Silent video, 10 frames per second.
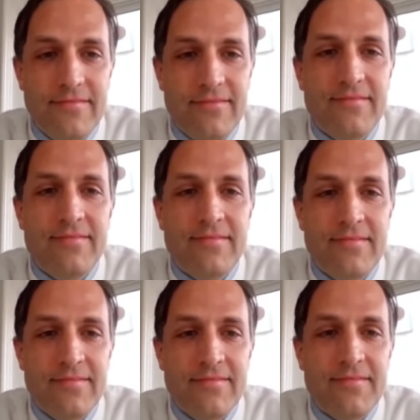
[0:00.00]

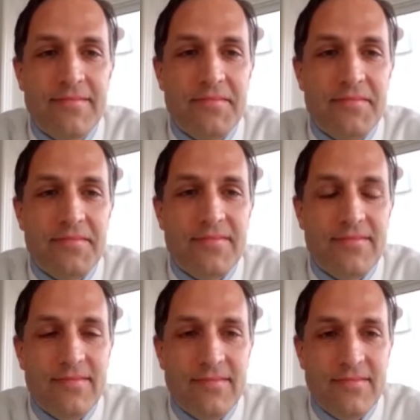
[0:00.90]

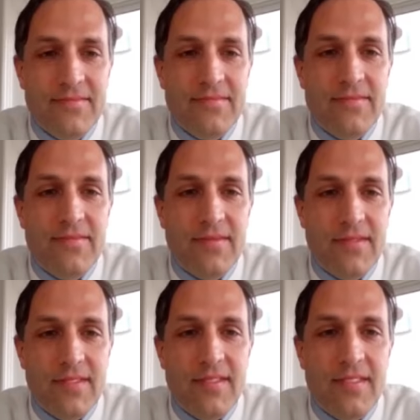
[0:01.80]

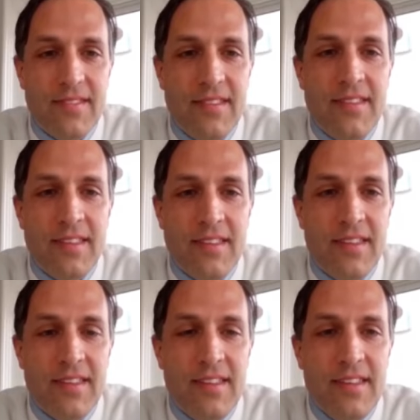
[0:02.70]

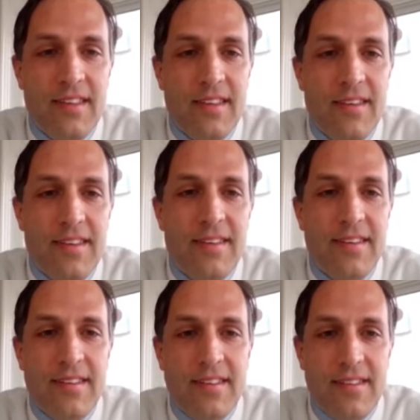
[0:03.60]

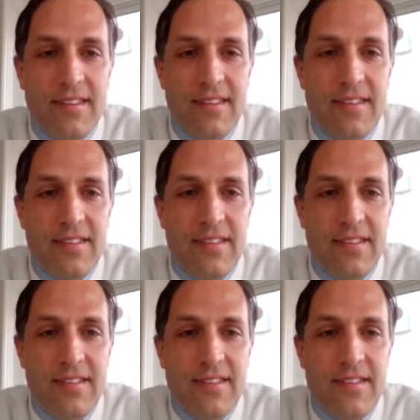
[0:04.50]

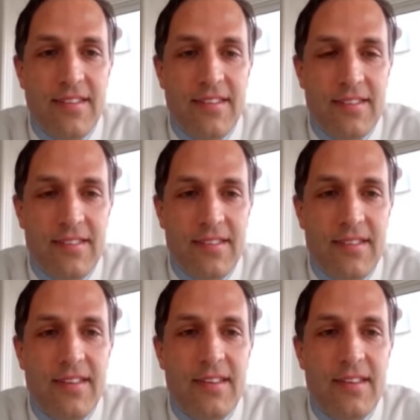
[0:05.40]
No words are spoken by the person on screen.